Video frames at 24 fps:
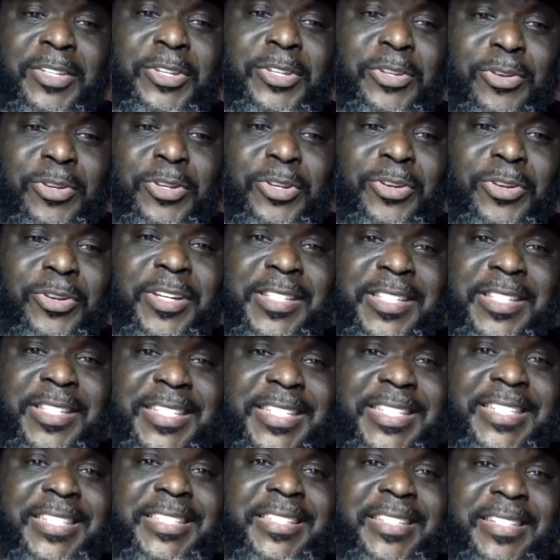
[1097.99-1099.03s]
You're you're yeah.
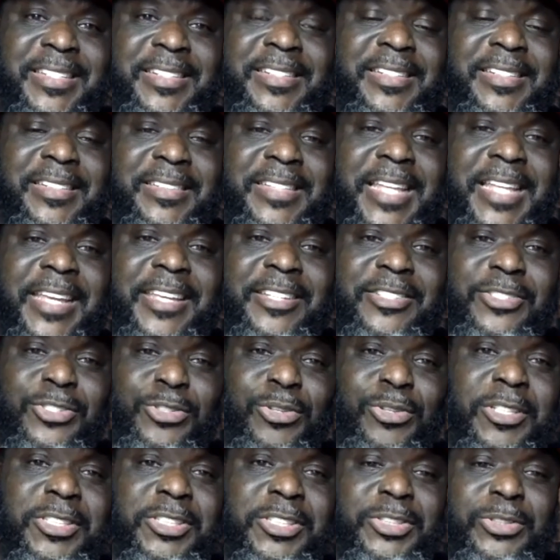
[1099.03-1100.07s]
consistent. They can
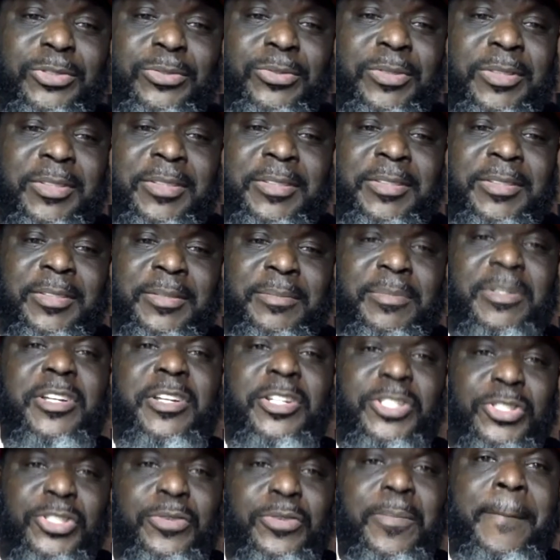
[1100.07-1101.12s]
trust you yeah.
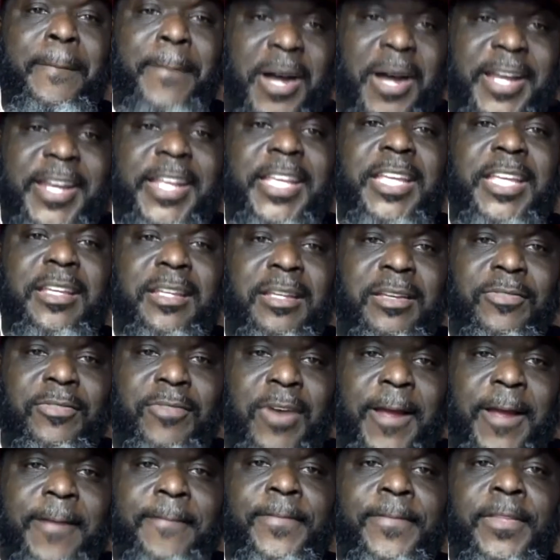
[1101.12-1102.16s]
because you're money,
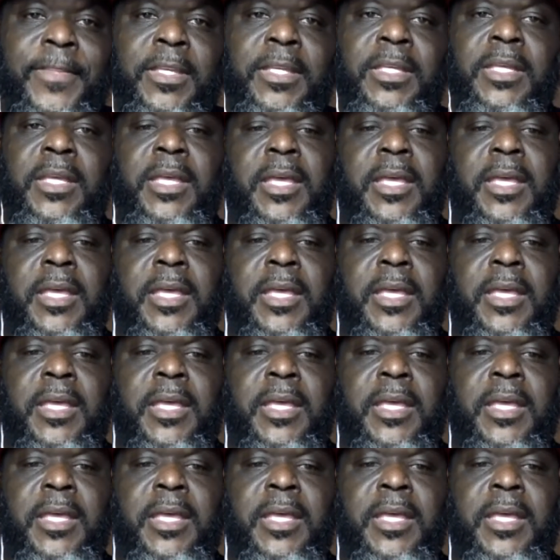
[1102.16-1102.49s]
yeah. right?